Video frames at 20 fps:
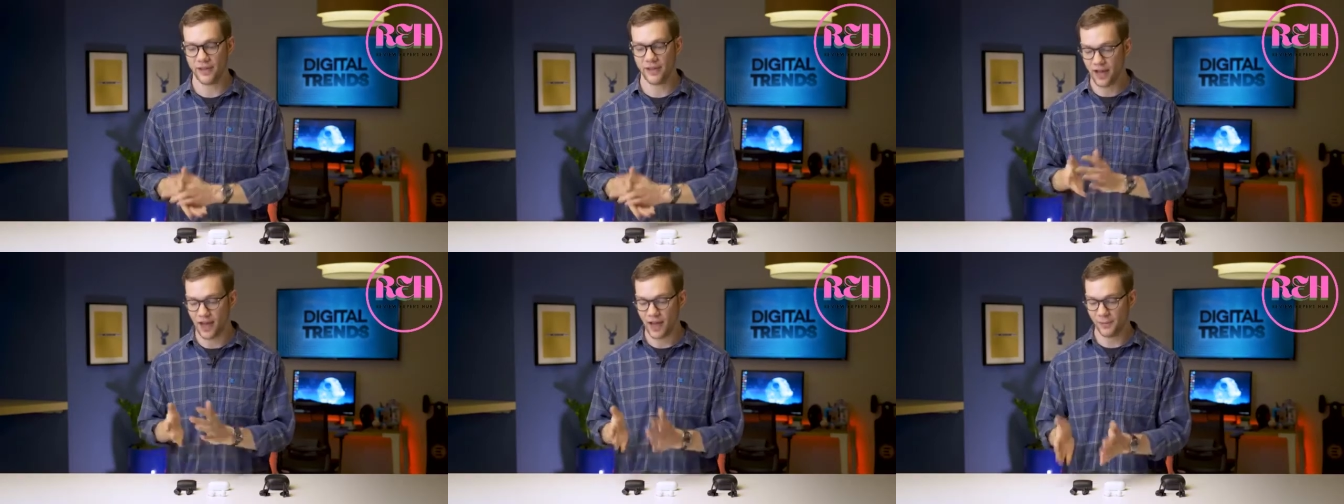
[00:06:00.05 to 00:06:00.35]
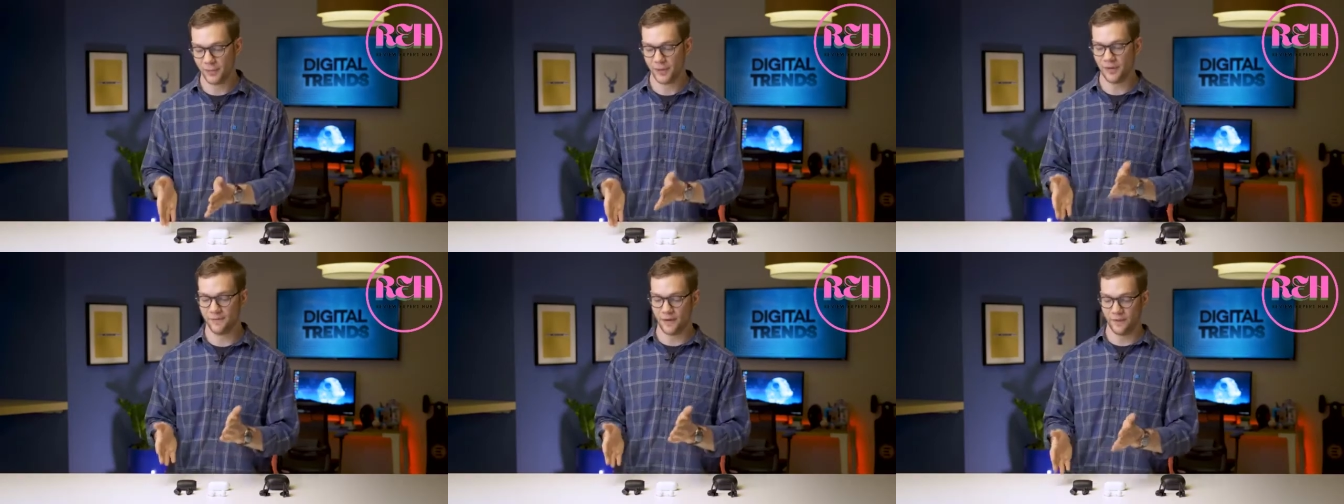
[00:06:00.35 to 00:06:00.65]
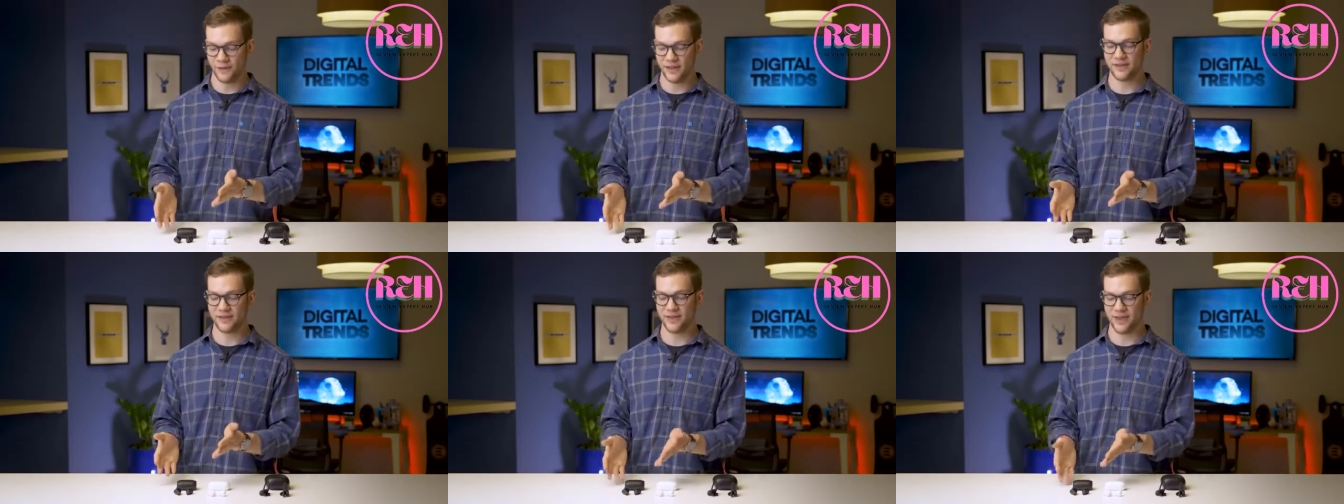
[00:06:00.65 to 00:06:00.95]
the
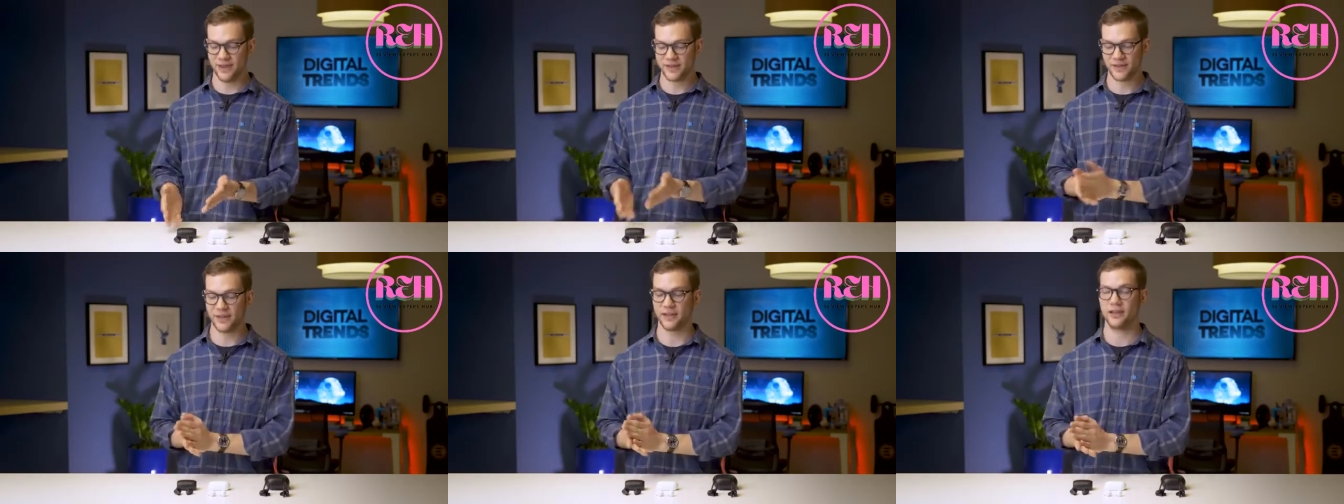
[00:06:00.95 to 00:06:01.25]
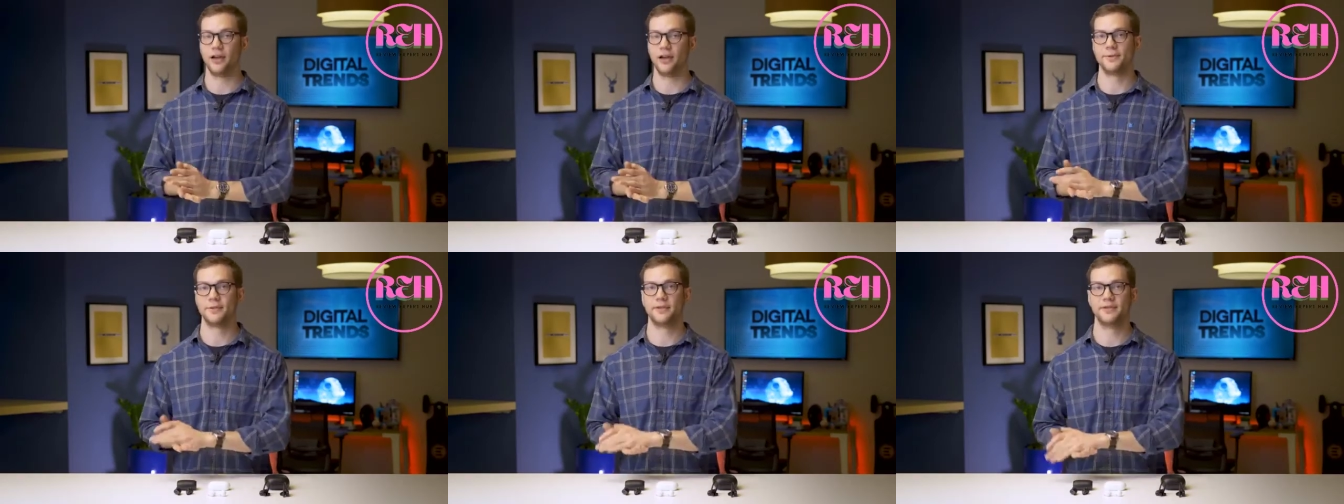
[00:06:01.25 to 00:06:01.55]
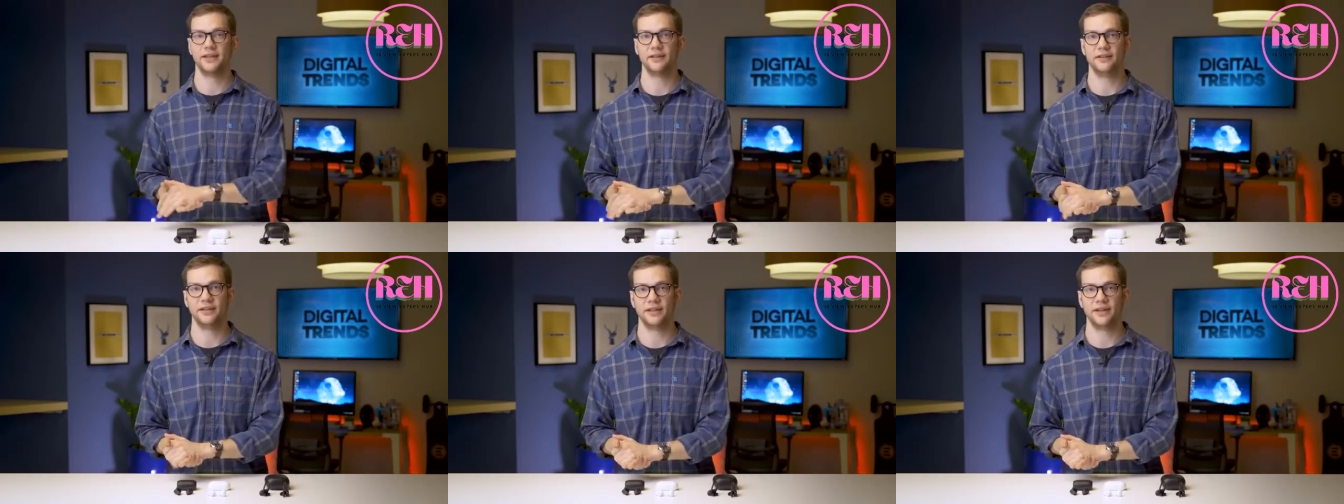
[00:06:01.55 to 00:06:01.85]
IP56 that comes
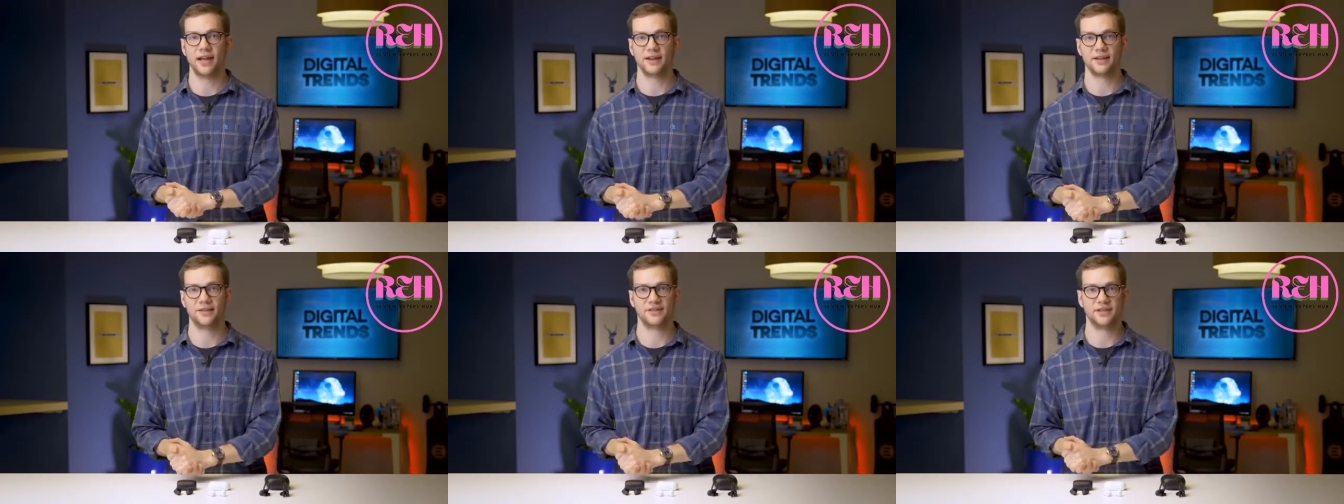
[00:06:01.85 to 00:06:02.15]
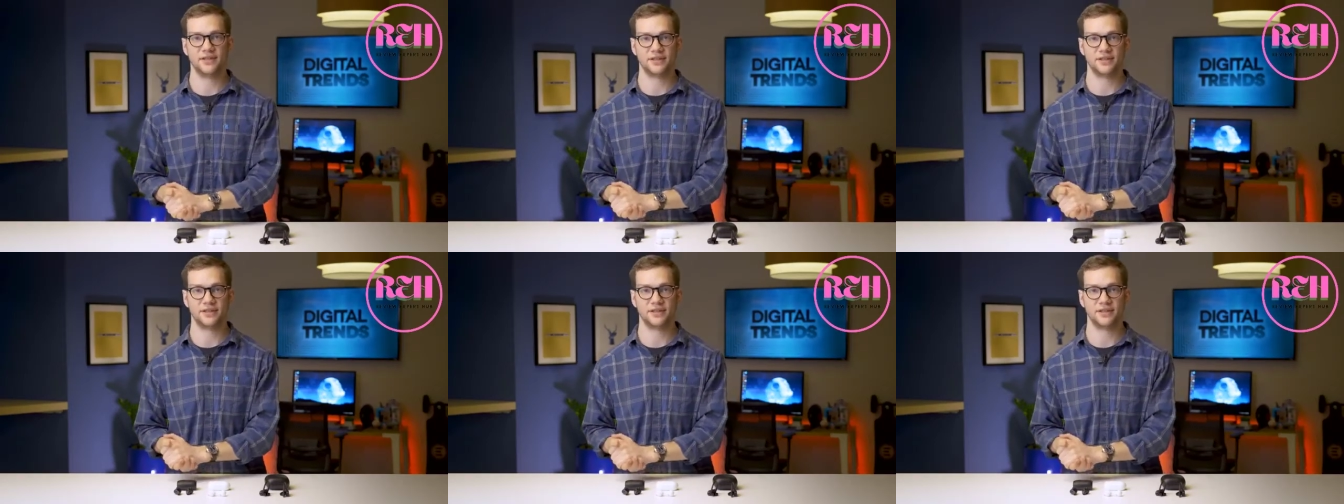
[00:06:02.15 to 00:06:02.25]
with the Elite Active